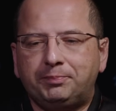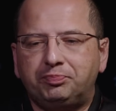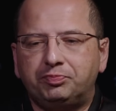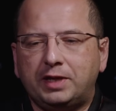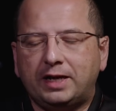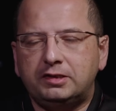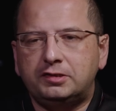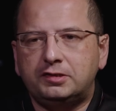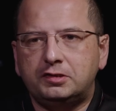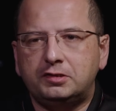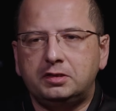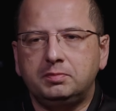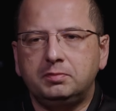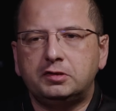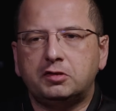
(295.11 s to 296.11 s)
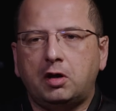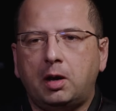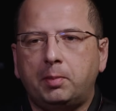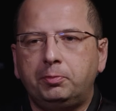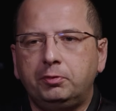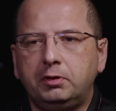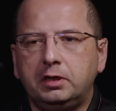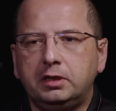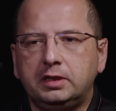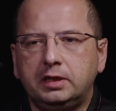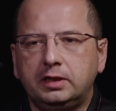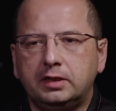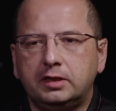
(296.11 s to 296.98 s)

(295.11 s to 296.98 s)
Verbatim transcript: that system is operating